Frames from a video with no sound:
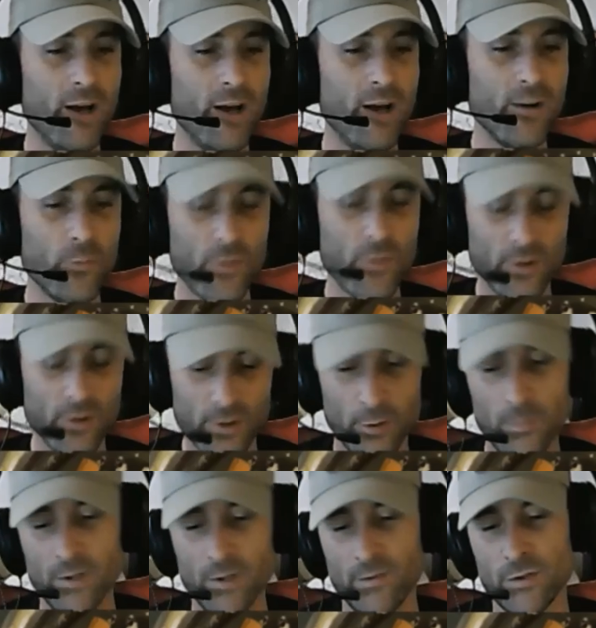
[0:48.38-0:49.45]
but with a
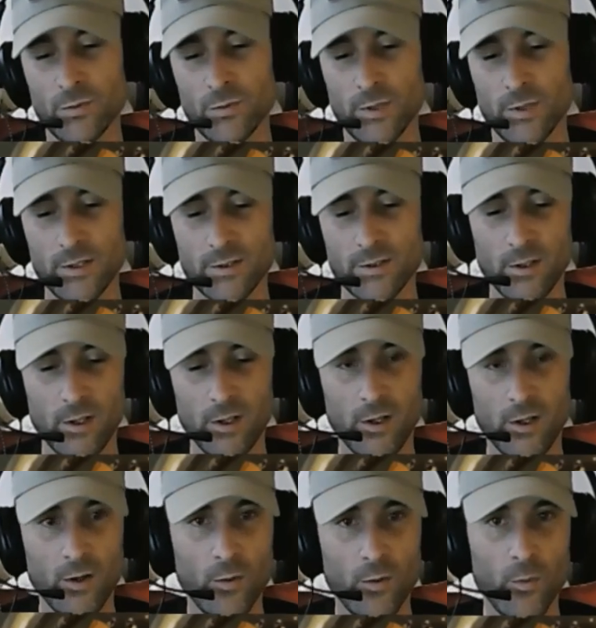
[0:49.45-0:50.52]
little bit of a twist.
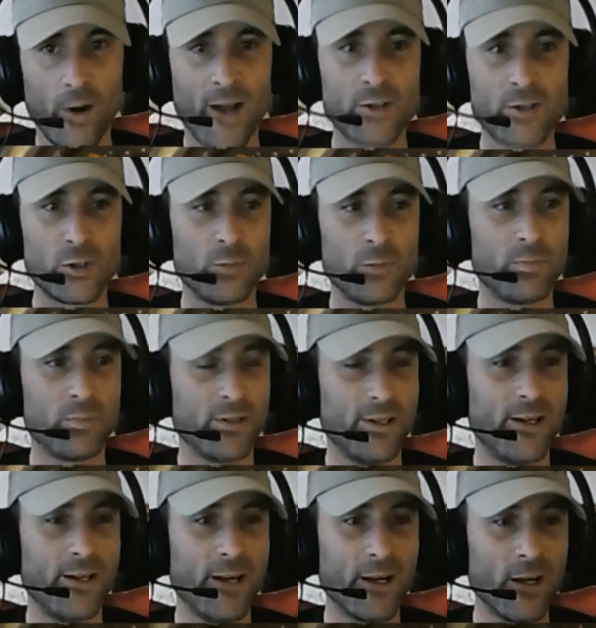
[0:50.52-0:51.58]
We're actually
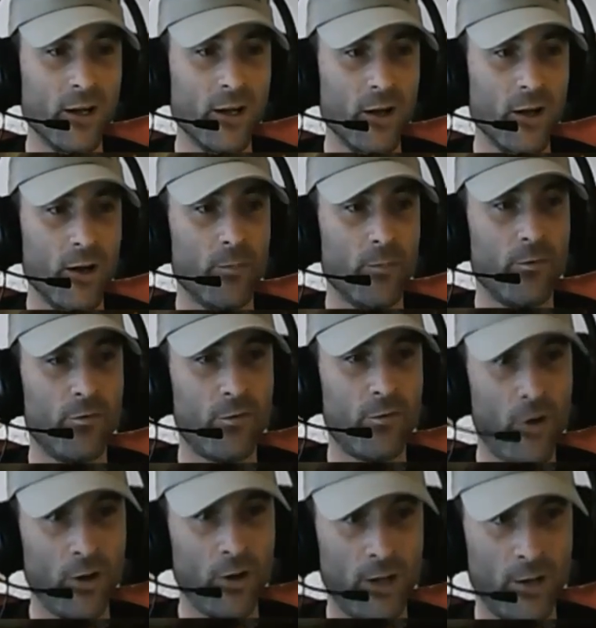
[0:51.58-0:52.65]
playing
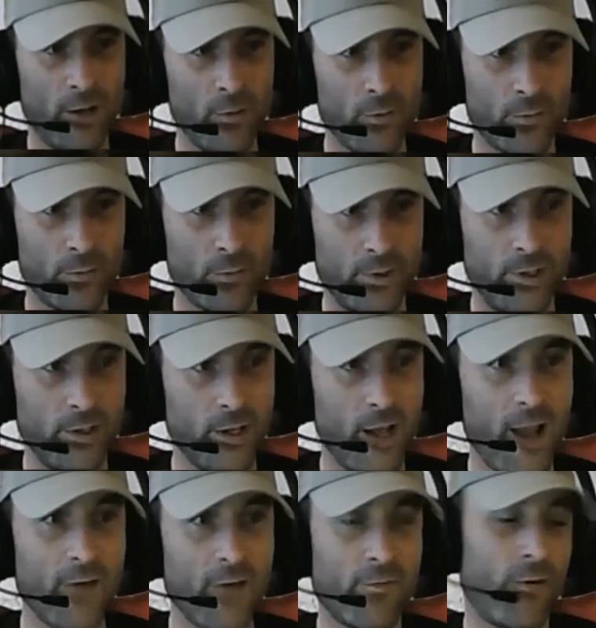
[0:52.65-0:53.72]
Fallout 3
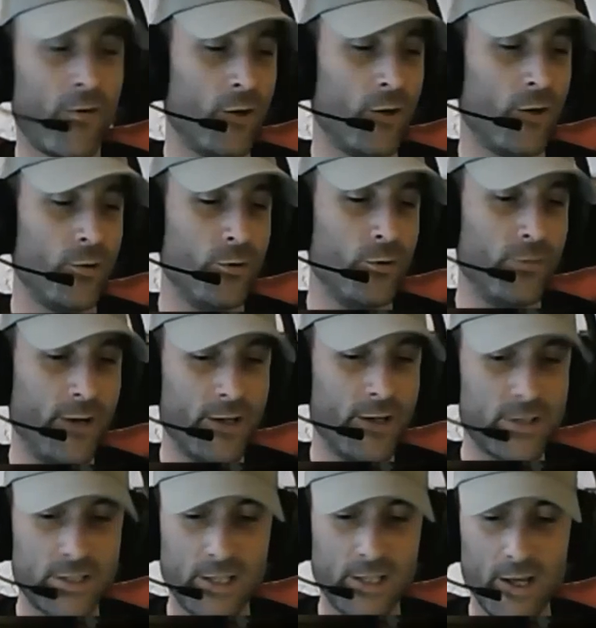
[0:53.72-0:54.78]
and Fallout New
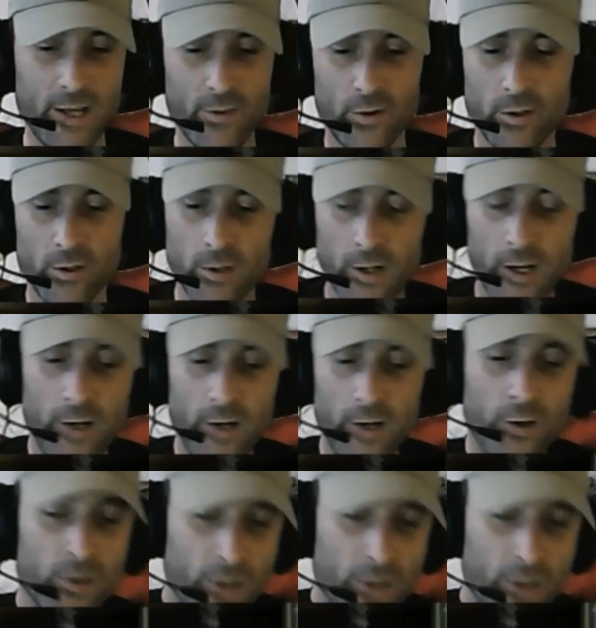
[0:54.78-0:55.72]
Vegas together. And